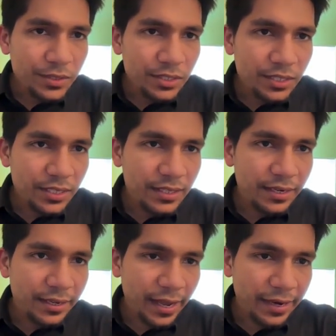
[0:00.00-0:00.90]
the thing that
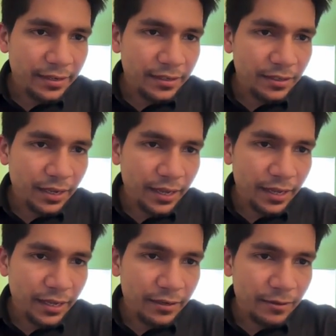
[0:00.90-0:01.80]
I added,
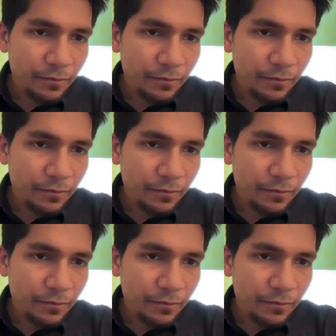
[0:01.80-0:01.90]
and